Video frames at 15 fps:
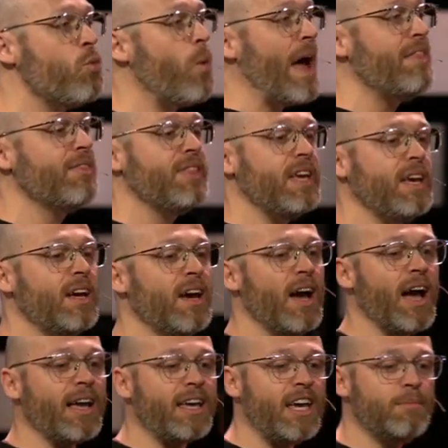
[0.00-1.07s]
when the
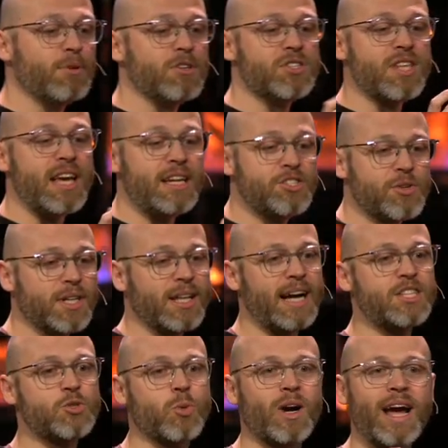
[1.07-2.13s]
Hebrews, the
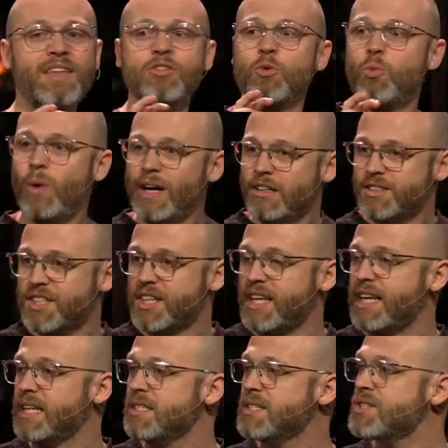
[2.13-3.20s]
Israelites, were in the
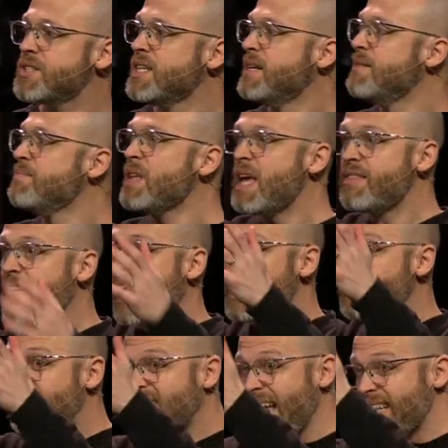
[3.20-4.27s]
wilderness, that
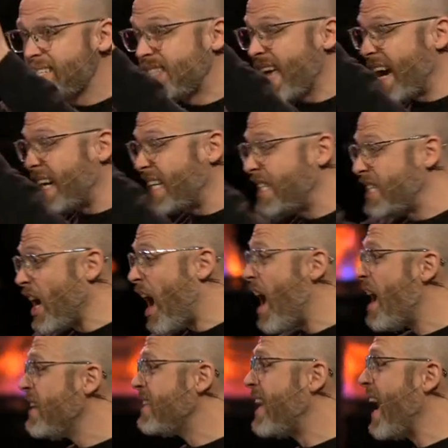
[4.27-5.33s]
it says that
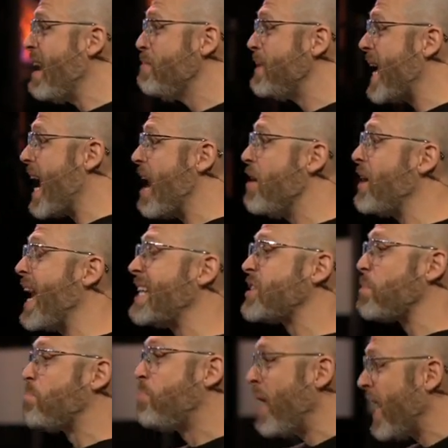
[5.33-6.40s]
God came down
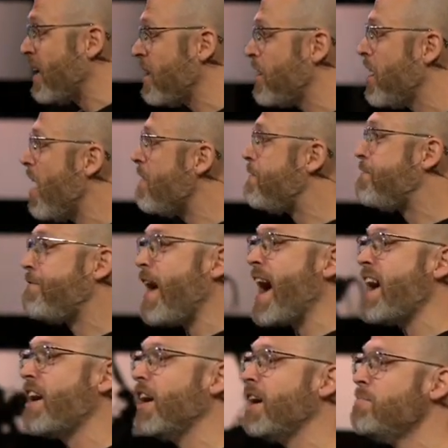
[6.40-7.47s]
as a pillar of
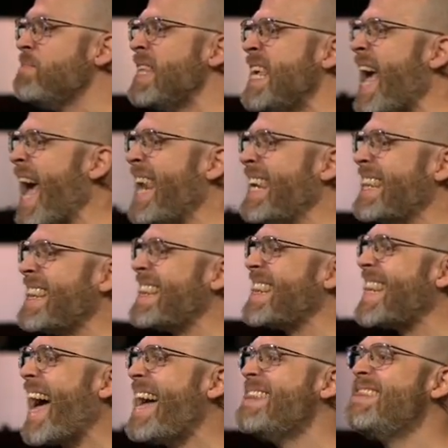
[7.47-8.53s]
fire and
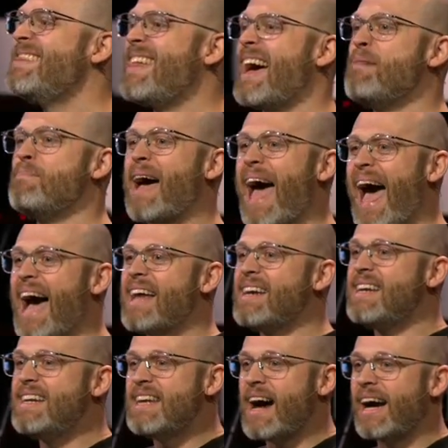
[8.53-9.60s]
led them
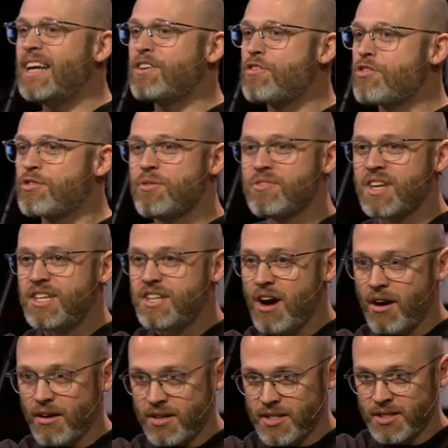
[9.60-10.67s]
at night through the
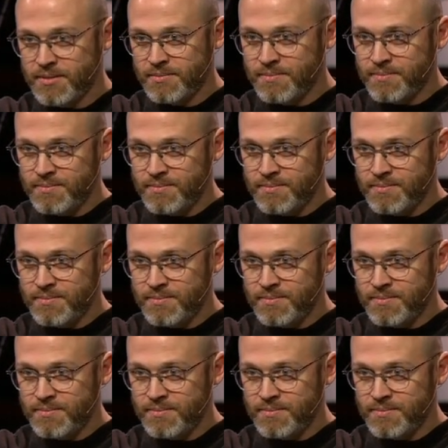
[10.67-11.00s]
dark.